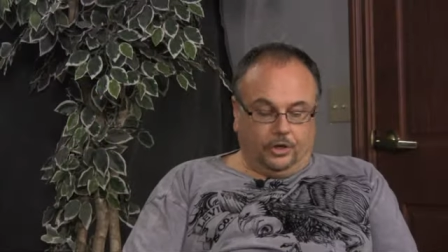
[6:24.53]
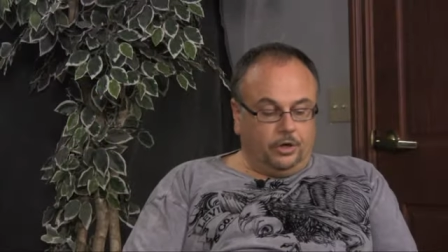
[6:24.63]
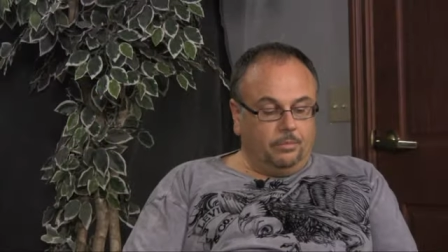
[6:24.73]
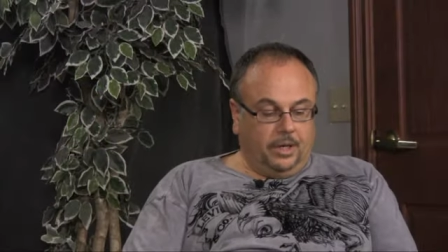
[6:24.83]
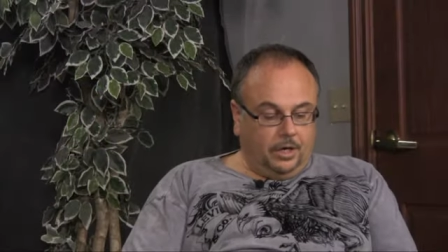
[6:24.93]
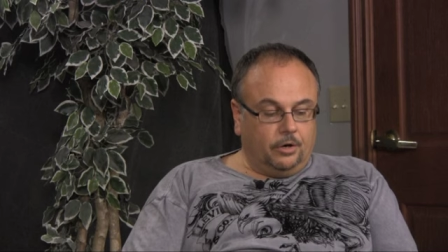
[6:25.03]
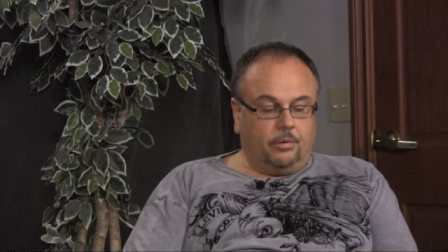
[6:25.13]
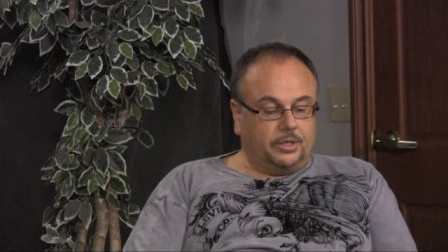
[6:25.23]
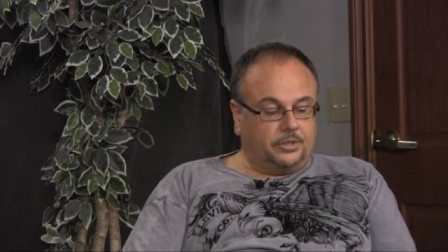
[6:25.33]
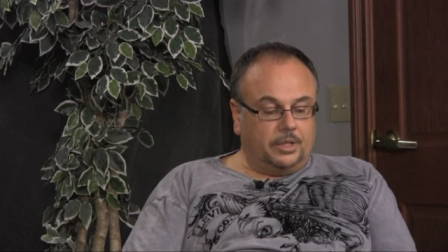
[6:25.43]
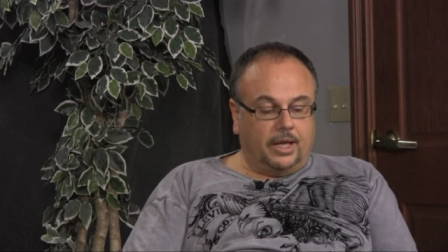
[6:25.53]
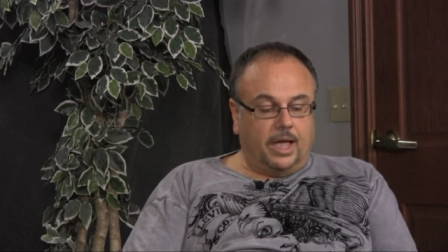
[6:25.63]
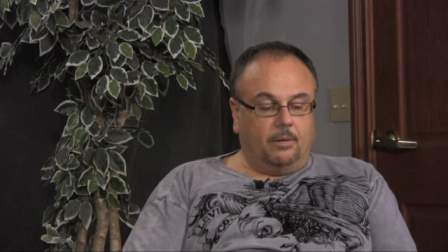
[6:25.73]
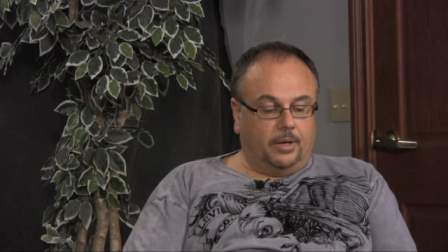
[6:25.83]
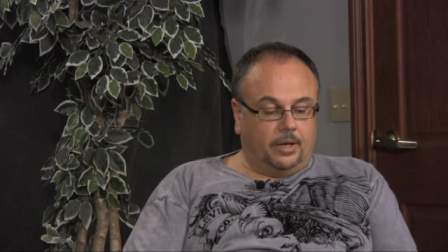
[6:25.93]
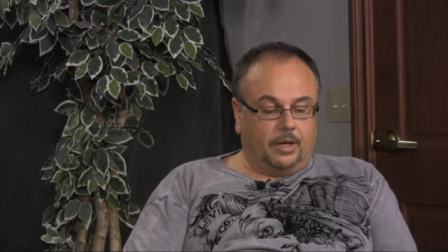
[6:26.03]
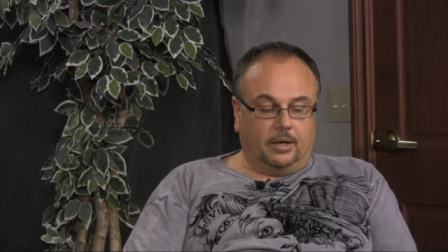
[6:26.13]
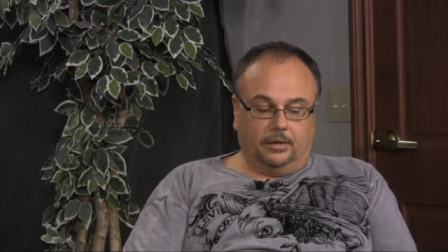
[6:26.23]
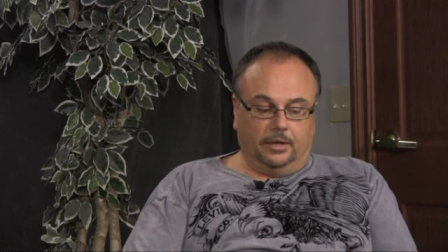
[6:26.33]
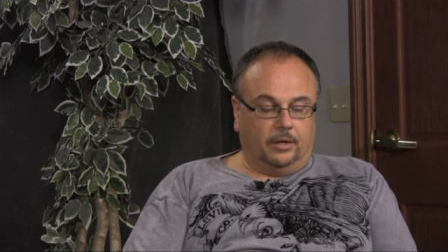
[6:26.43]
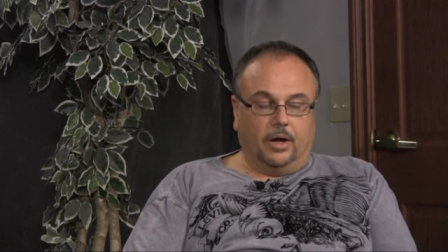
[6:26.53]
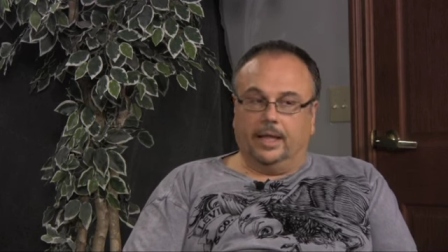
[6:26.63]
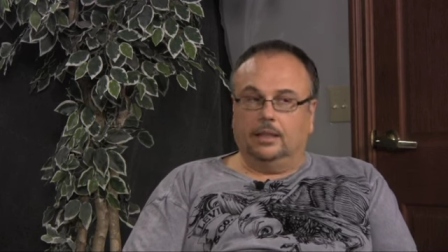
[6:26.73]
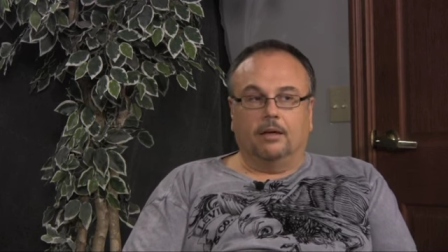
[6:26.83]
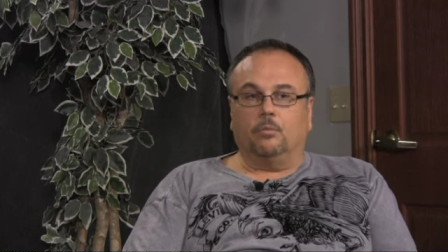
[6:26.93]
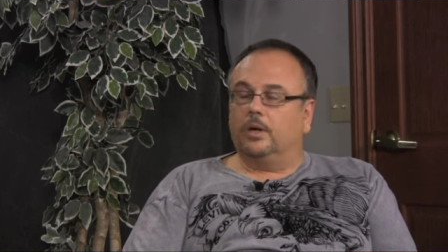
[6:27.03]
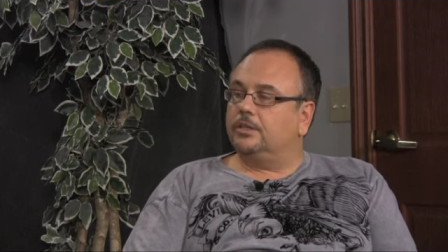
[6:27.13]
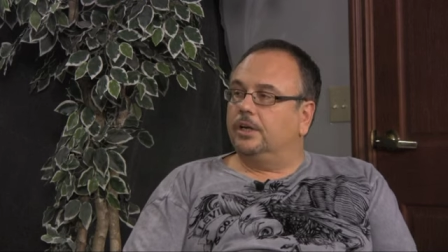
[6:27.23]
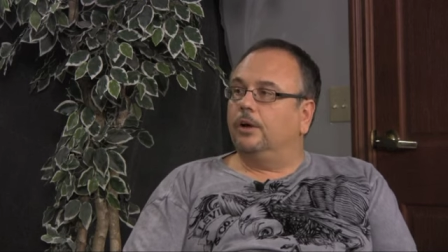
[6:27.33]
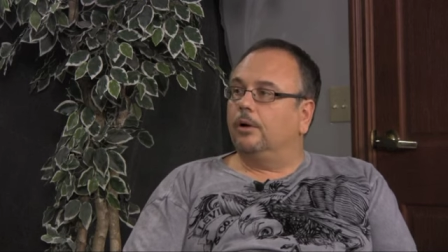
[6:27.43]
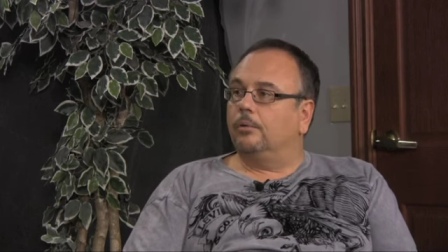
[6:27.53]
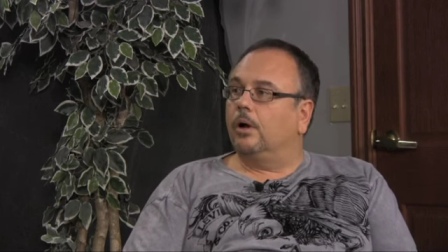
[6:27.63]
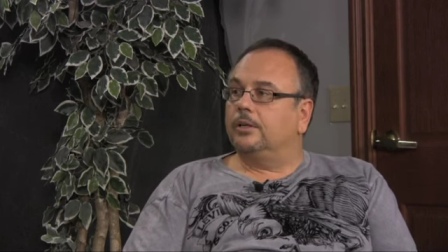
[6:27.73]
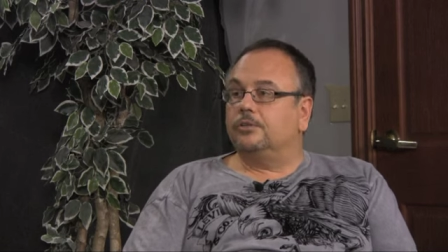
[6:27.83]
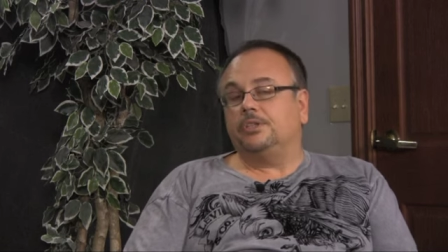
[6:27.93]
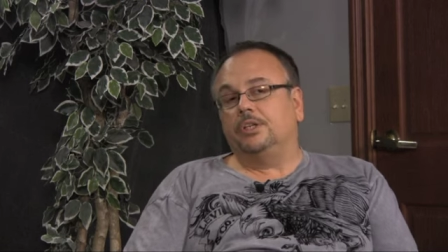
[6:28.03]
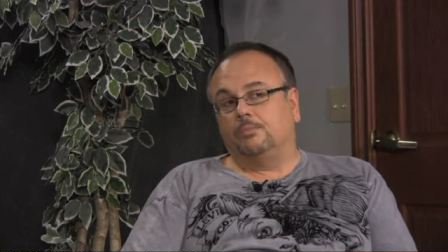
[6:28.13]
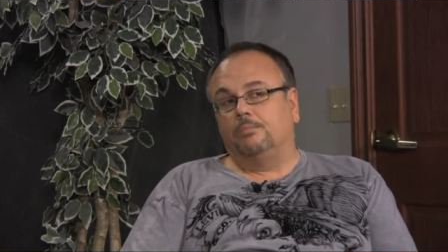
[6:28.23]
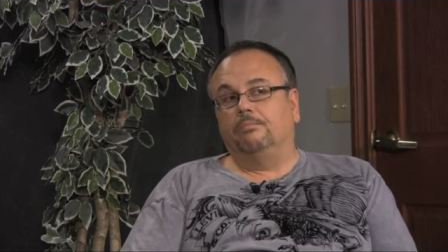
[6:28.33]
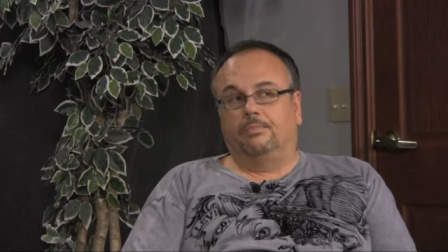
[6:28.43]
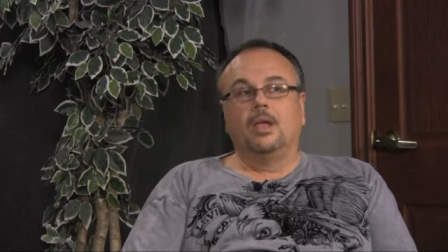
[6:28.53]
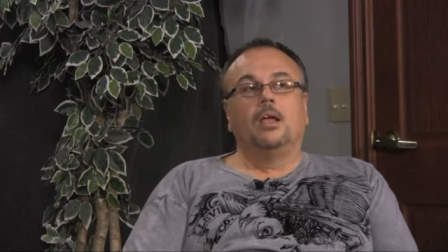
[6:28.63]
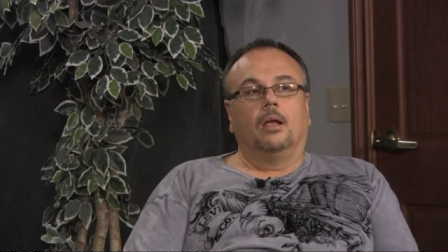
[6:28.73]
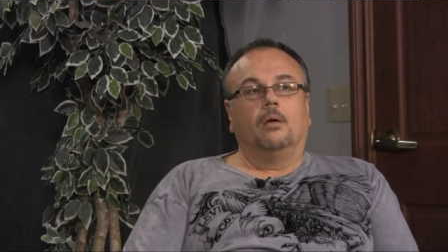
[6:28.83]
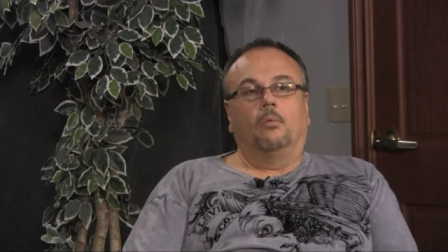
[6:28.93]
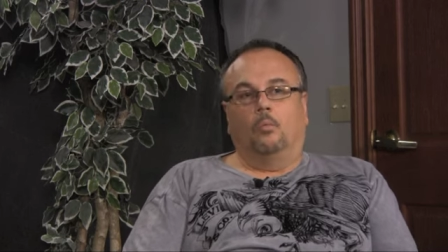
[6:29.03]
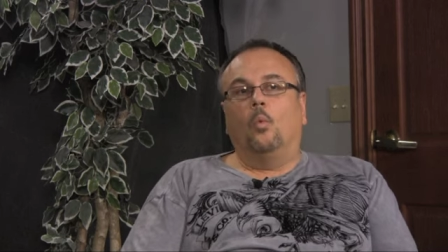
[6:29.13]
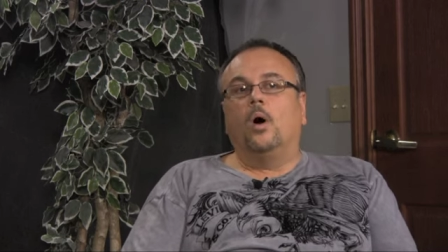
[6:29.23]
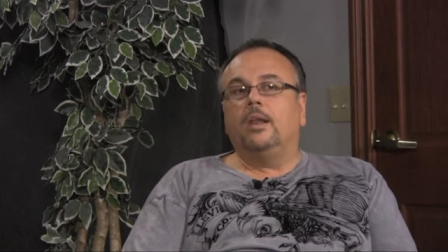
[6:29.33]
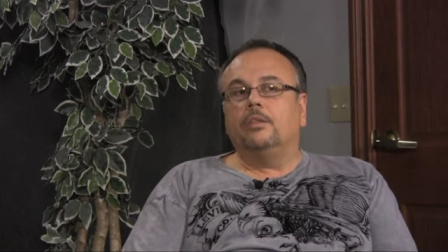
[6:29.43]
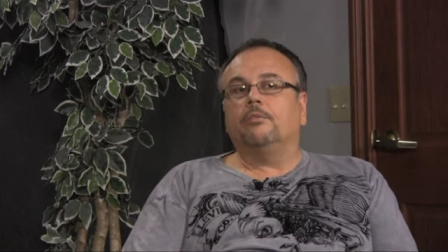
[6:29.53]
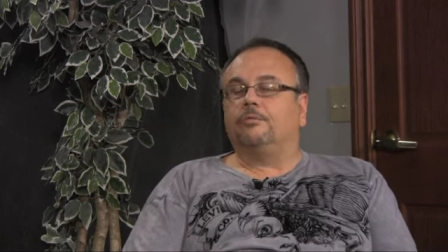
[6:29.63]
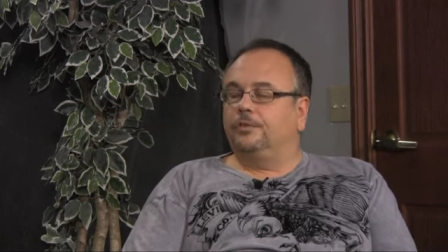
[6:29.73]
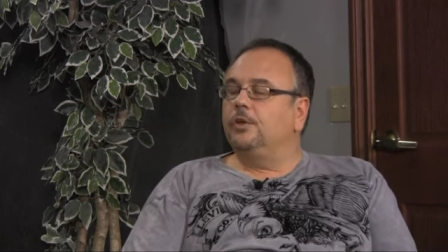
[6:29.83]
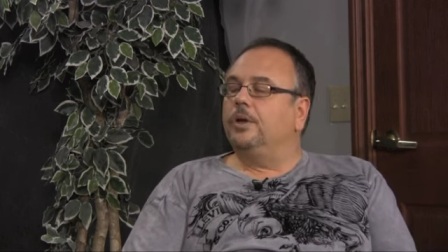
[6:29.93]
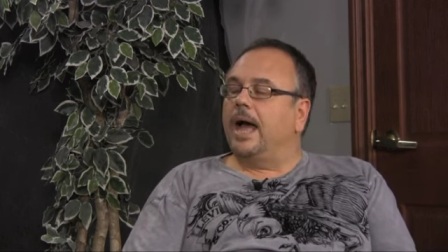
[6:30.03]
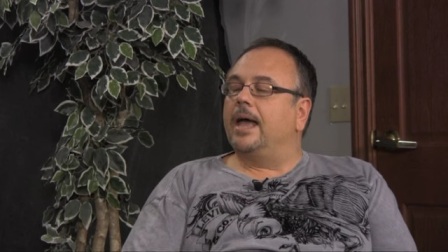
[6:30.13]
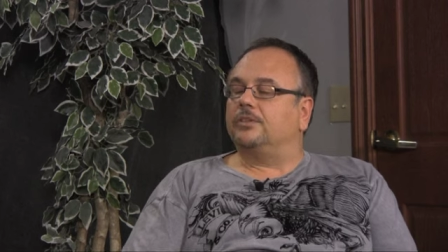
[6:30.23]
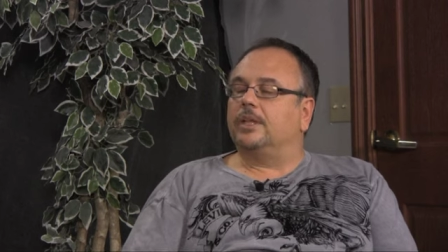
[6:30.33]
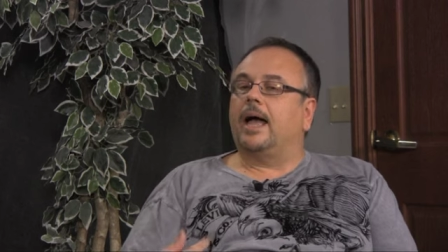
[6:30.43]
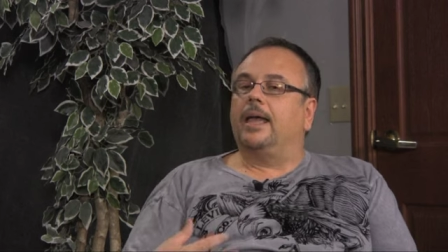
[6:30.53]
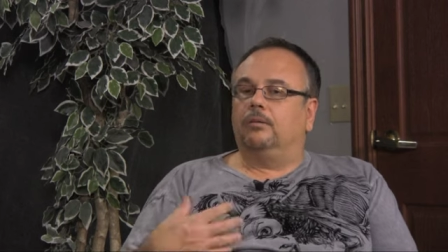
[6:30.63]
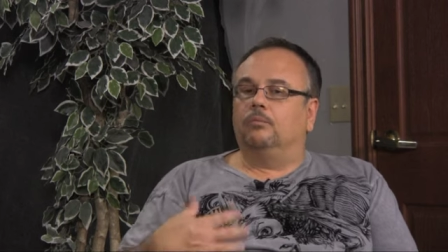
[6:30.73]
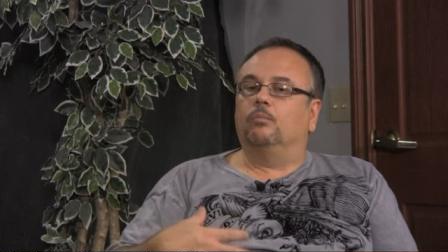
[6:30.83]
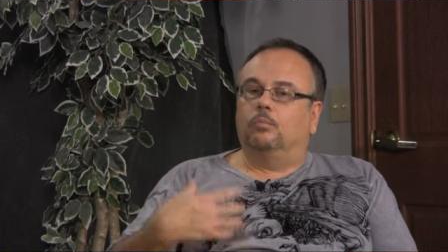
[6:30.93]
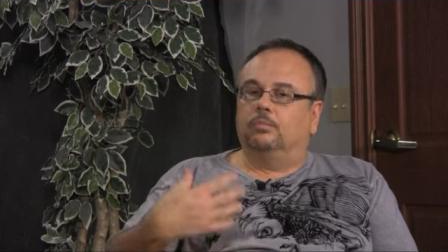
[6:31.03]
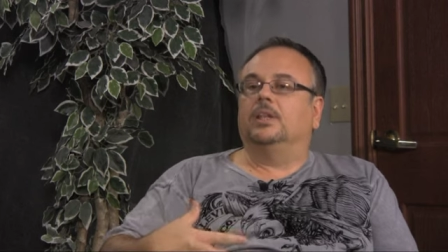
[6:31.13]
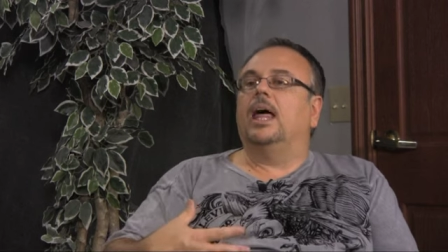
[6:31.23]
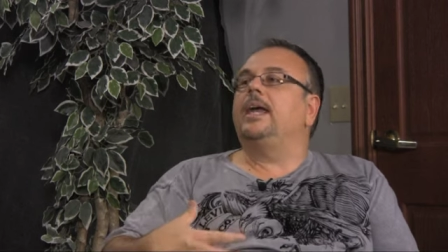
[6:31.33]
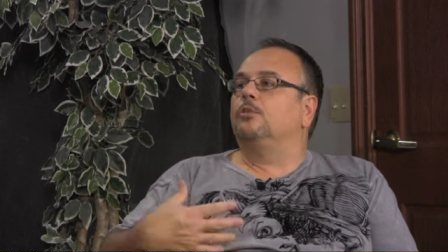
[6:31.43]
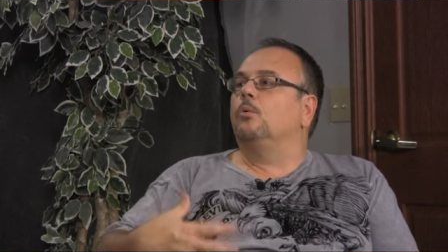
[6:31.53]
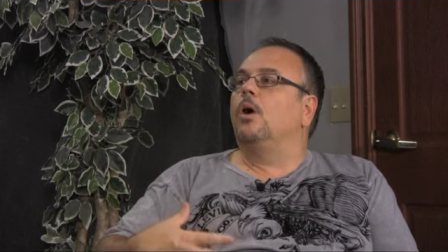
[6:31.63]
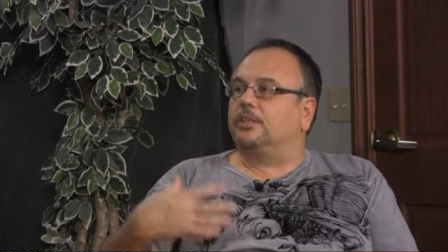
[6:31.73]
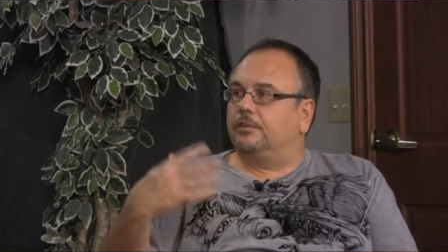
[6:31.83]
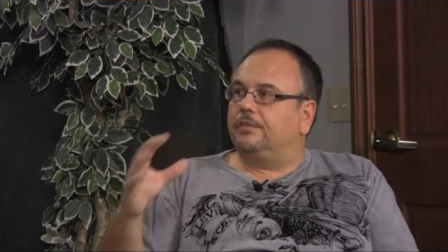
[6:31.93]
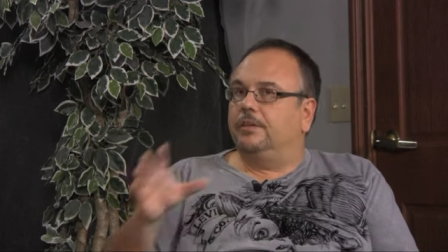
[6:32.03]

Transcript: Going to be an interesting game. You know, I love watching Aaron Rodgers. He's one of the few guys that I like to watch.